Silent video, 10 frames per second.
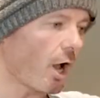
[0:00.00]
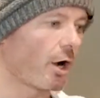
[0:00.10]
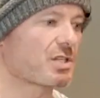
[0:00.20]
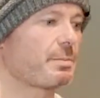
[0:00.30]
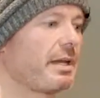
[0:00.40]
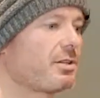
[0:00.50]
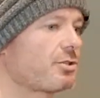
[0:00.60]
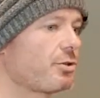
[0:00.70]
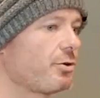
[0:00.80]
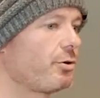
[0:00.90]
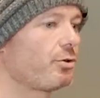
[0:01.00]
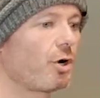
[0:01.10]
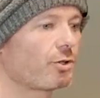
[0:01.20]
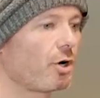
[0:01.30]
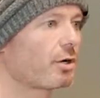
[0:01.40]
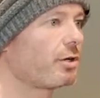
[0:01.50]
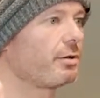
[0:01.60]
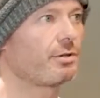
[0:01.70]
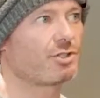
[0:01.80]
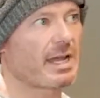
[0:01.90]
I speak to knock knock,
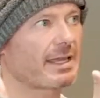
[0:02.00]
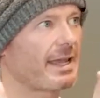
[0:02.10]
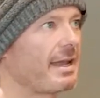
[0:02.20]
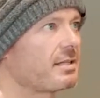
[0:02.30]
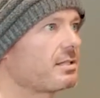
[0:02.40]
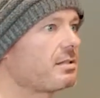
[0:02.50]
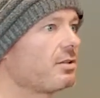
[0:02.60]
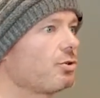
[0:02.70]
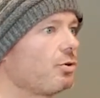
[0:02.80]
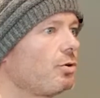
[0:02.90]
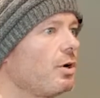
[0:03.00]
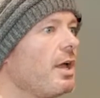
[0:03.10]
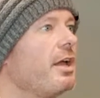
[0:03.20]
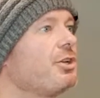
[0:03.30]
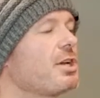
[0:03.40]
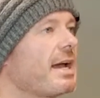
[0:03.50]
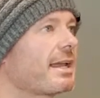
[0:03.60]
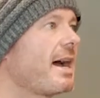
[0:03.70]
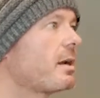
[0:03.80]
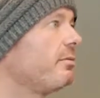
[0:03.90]
Jack answers the door.
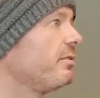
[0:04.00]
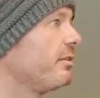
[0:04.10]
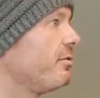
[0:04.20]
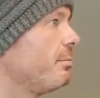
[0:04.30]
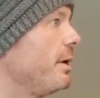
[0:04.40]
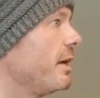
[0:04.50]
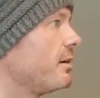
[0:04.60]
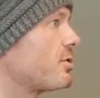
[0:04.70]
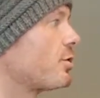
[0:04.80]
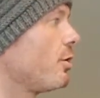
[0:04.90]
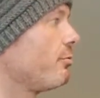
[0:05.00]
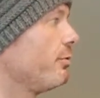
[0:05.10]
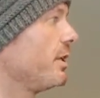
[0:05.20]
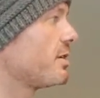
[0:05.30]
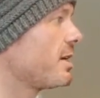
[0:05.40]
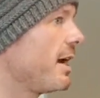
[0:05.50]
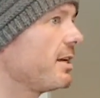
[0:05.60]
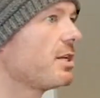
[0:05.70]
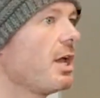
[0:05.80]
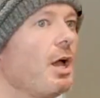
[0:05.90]
Jack, Adam Flynn from Big and Scott Real
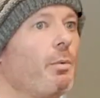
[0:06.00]
Estate.